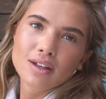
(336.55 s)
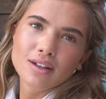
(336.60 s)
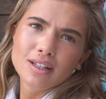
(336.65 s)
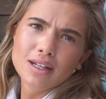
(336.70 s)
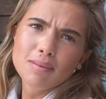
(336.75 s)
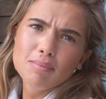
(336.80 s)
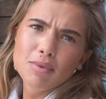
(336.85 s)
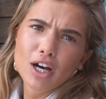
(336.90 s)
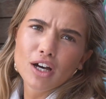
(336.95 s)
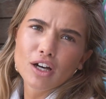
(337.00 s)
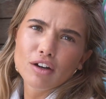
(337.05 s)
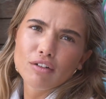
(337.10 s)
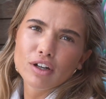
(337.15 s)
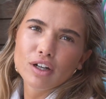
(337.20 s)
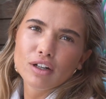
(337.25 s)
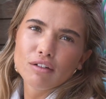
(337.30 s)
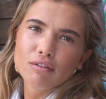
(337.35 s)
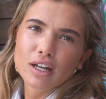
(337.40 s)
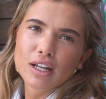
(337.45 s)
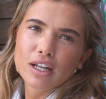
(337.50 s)
And I'm
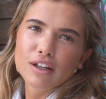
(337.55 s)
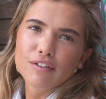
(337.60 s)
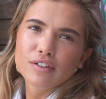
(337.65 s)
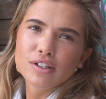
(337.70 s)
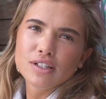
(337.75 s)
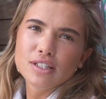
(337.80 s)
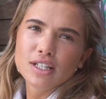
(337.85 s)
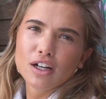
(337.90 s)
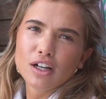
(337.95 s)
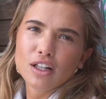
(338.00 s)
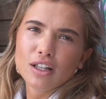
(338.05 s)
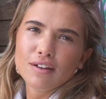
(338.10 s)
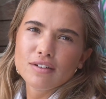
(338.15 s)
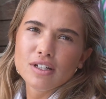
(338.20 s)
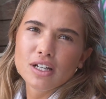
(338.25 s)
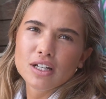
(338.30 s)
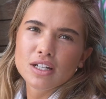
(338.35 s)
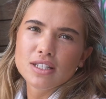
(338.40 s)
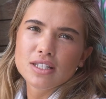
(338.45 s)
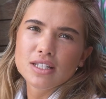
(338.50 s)
hungry already. It feels like all I've
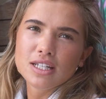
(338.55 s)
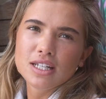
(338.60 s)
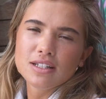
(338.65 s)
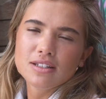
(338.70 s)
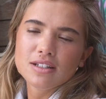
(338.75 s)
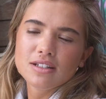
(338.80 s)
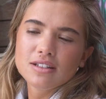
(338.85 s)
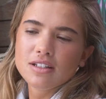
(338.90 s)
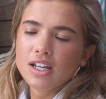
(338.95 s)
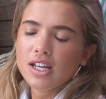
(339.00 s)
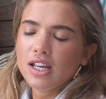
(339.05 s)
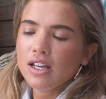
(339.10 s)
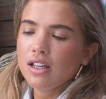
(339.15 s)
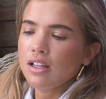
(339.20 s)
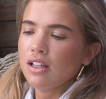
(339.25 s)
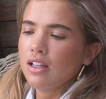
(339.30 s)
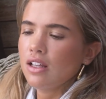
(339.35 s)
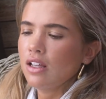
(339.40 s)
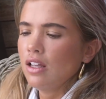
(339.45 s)
done is eaten today.